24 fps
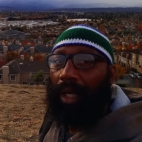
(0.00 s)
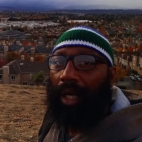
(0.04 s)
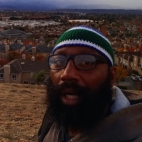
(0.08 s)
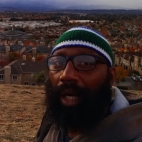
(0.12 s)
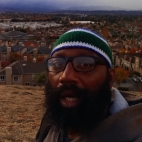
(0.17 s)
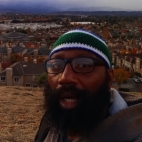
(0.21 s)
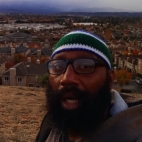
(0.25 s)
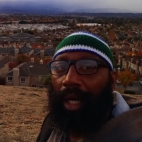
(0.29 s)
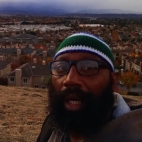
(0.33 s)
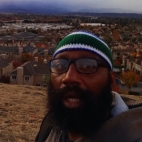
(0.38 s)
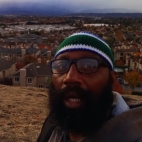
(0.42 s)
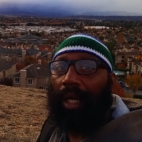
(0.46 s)

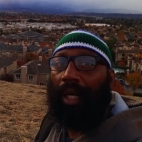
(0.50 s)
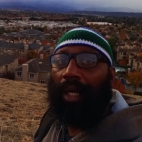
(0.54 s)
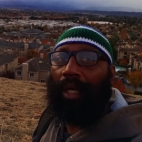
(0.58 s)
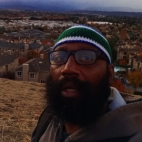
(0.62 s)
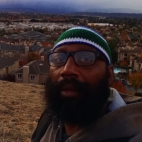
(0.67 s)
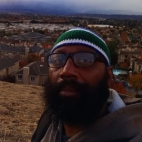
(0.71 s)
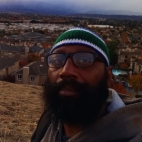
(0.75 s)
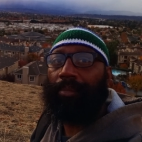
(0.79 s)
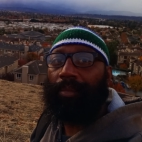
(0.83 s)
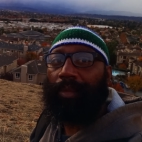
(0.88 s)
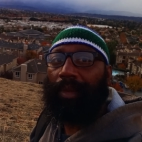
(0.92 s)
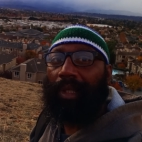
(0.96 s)

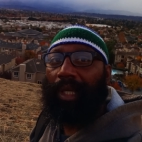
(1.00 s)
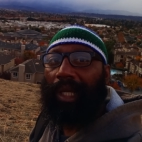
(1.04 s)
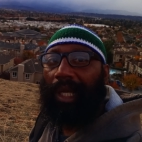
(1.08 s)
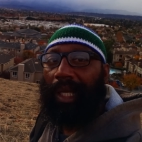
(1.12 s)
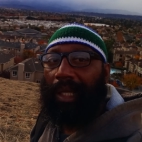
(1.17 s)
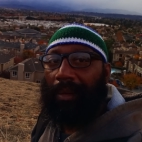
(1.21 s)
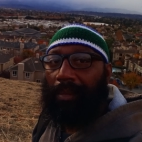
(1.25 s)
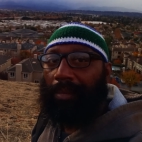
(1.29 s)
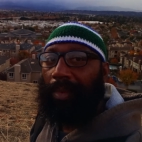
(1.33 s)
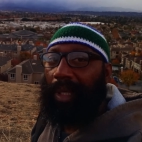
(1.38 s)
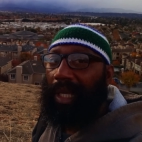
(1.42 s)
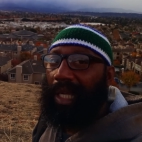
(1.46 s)
um
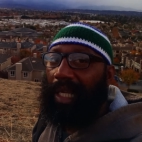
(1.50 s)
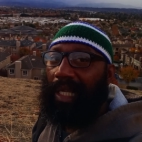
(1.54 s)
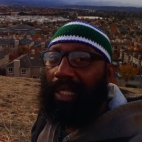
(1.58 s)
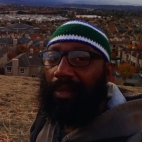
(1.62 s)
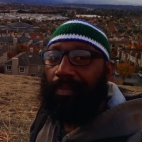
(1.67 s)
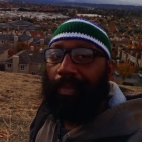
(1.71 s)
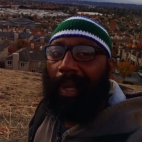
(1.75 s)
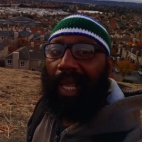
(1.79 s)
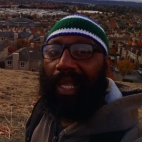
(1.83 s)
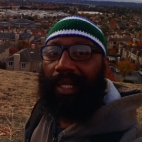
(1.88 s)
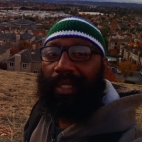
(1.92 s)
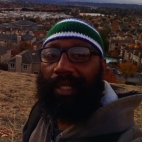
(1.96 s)
and he's
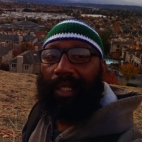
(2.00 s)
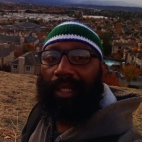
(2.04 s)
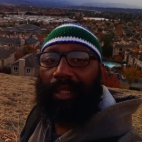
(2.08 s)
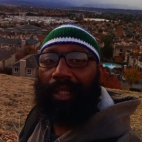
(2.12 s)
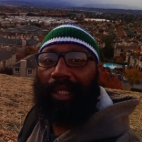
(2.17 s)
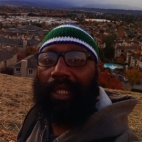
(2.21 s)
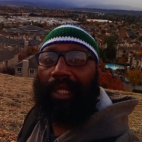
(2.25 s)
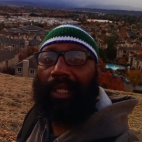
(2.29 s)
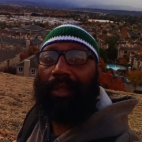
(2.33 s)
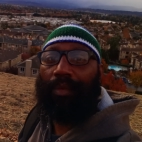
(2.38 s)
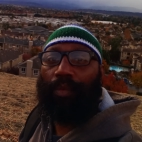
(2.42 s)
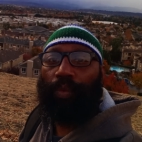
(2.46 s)

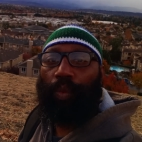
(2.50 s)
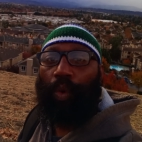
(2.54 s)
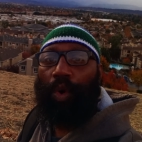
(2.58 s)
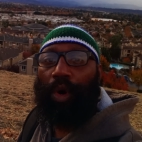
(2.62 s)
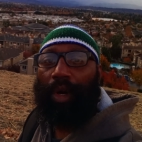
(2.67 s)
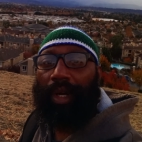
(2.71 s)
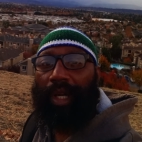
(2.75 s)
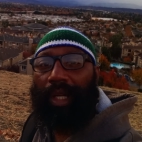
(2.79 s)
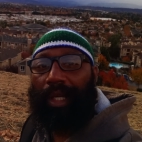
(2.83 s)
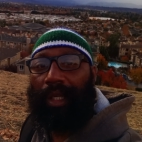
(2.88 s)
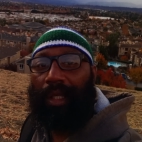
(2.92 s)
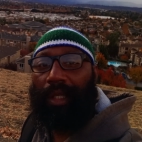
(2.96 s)
basically
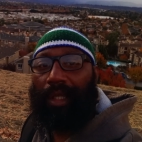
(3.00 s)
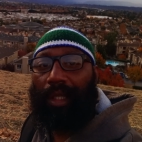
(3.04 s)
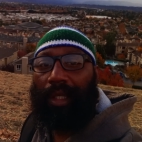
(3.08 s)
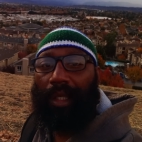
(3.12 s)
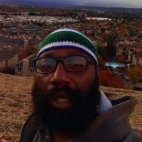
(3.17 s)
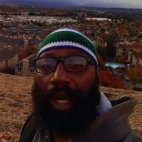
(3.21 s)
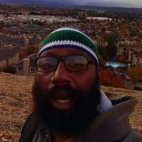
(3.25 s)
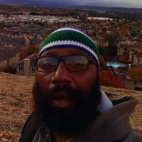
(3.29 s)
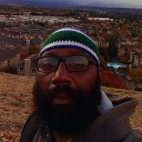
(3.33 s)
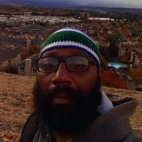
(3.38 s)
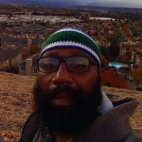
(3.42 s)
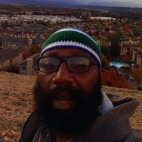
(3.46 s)
warning
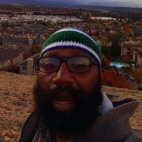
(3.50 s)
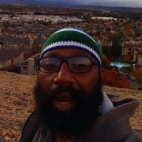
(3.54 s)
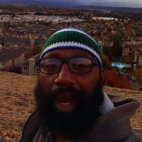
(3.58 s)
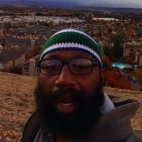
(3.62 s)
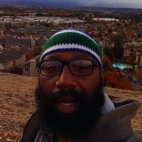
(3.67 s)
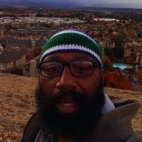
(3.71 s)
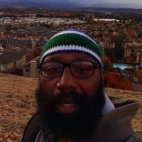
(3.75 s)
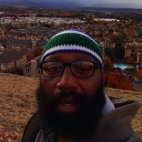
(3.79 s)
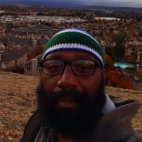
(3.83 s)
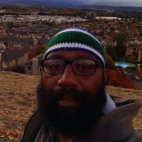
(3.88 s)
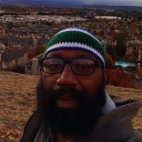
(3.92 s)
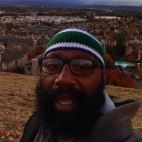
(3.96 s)

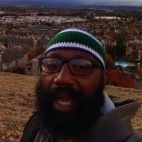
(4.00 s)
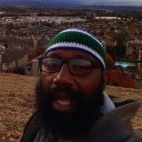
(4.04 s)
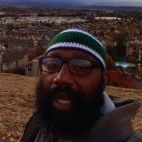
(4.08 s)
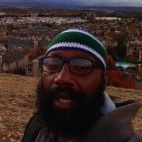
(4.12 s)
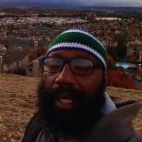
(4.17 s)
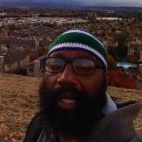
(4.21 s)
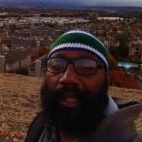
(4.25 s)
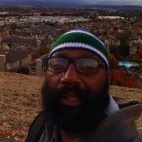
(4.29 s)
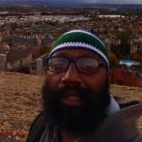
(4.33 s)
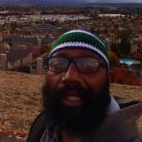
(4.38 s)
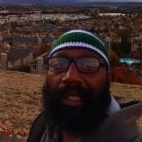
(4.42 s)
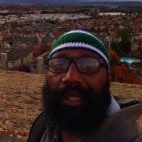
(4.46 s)
america man
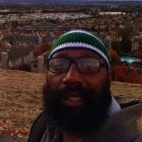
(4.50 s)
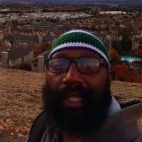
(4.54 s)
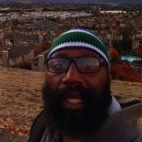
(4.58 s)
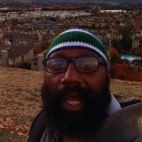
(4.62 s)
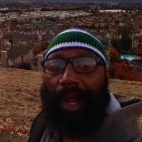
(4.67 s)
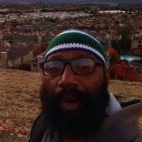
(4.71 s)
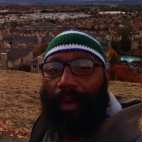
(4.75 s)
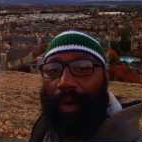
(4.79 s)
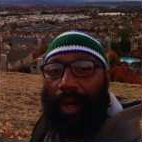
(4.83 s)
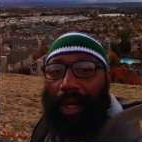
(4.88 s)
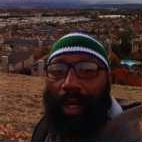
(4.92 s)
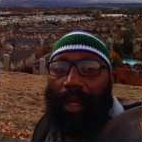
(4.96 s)
that the
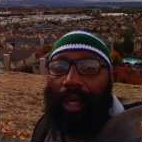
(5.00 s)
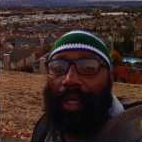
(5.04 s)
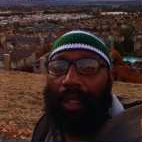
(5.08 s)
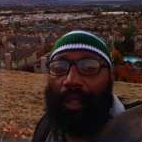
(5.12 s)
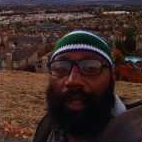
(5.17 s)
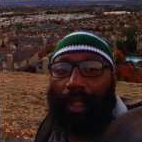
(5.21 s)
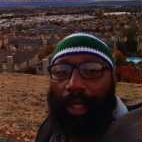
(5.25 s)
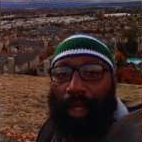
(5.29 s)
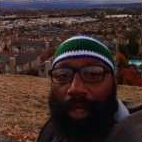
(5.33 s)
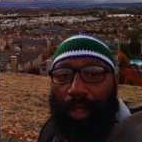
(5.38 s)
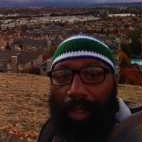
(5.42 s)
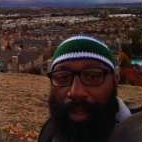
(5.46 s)
terror
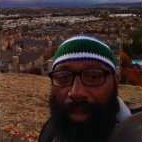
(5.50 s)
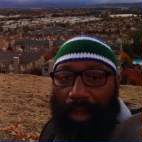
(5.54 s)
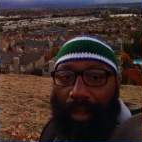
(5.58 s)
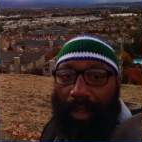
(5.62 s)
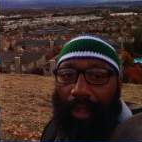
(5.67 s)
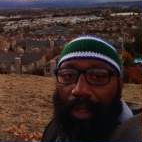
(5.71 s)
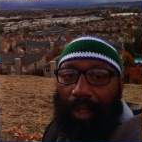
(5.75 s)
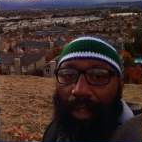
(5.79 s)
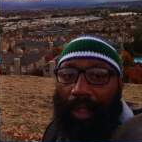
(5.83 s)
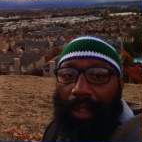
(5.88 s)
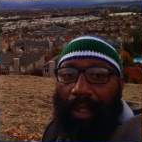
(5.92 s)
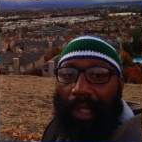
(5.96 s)
alert
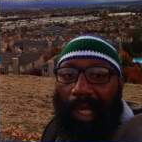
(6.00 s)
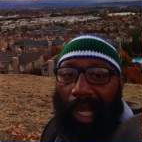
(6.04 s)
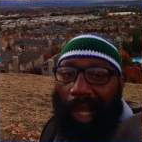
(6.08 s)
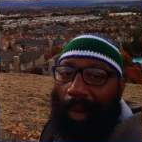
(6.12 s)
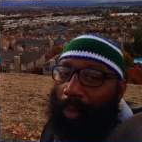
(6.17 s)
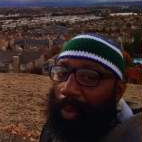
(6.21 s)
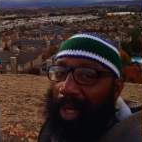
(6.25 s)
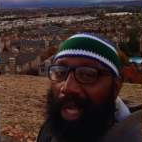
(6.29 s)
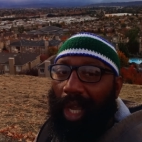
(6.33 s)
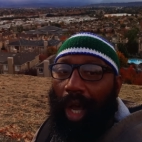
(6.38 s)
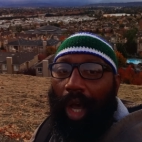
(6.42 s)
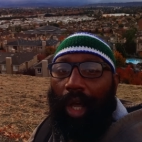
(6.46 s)

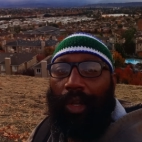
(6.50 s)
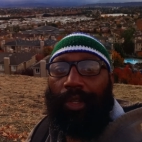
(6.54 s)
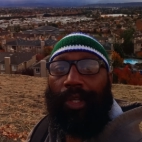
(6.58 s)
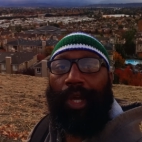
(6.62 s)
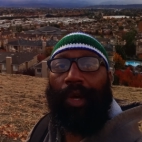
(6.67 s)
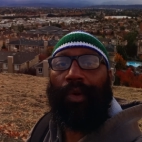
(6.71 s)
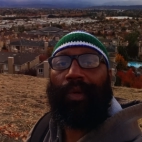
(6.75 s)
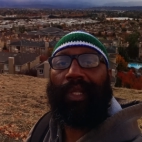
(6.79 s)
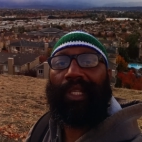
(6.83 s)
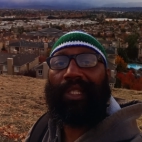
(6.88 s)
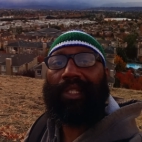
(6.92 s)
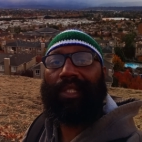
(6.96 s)
and we all
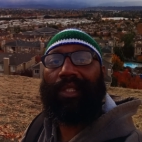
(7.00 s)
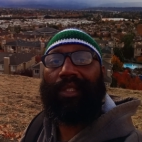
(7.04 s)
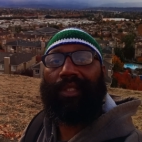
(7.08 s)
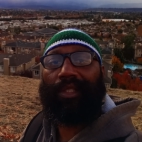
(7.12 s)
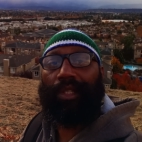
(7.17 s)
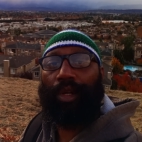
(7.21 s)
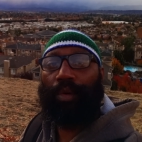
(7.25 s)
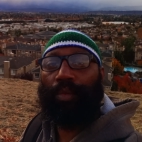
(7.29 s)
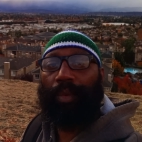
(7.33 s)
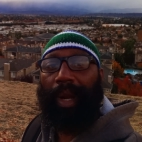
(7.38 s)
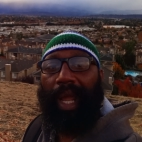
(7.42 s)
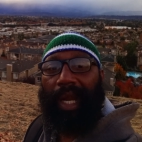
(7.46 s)
know this is
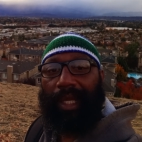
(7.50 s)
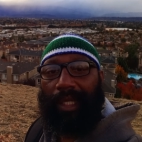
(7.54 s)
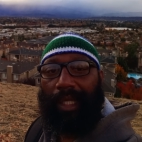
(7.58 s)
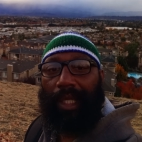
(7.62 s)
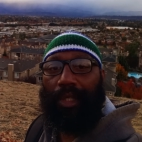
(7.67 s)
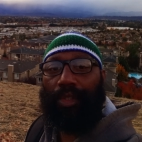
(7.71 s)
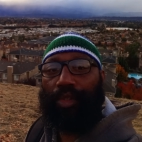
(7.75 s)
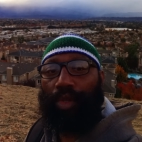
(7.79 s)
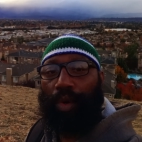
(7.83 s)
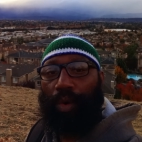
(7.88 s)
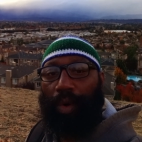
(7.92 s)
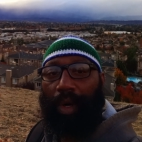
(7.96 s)

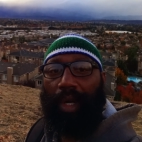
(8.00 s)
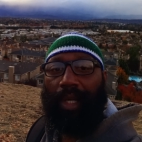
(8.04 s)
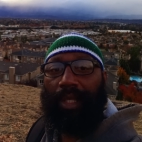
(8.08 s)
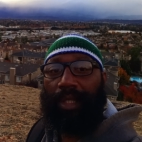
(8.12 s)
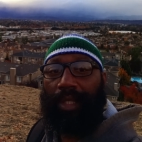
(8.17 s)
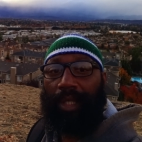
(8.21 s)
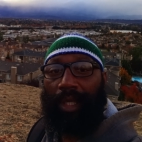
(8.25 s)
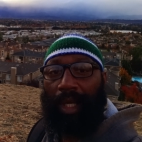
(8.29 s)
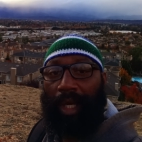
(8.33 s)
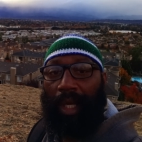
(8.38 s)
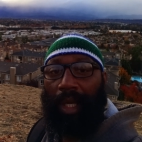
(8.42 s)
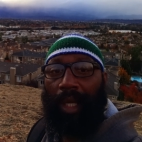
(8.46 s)
directed
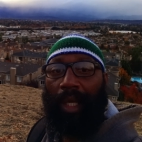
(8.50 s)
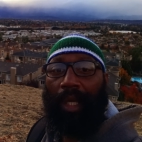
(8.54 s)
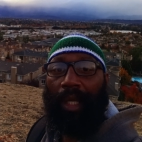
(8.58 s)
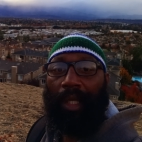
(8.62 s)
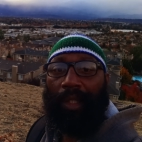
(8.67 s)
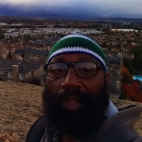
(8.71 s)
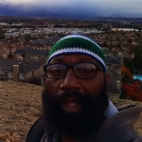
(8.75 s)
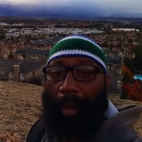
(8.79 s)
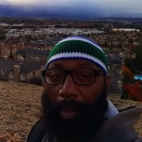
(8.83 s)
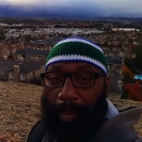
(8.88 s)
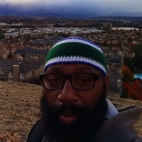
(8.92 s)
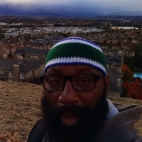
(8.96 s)
towards
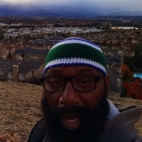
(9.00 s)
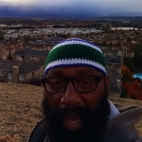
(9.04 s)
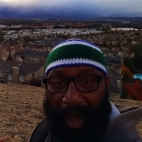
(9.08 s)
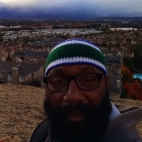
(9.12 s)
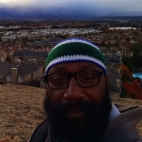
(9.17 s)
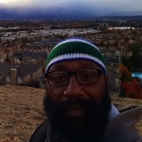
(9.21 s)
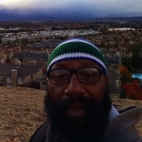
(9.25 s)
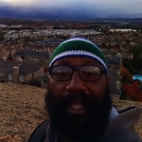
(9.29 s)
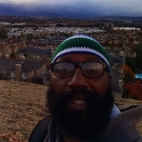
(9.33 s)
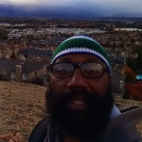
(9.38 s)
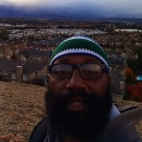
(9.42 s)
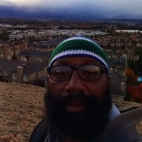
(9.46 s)
the
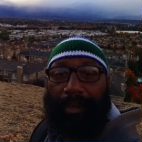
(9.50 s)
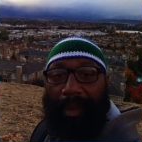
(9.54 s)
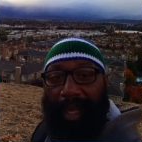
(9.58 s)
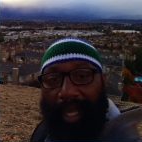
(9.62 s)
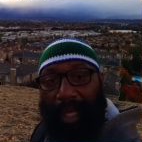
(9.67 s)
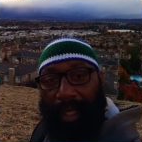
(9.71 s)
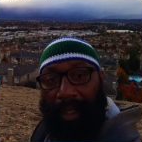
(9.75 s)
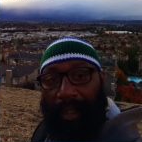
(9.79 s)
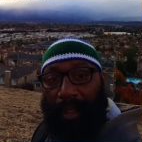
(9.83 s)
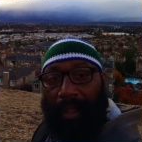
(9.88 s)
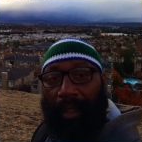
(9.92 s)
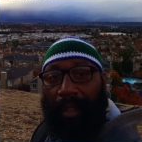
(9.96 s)
prophets,
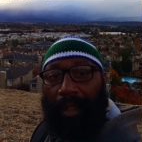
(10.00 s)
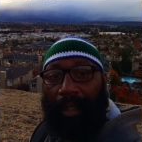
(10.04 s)
man,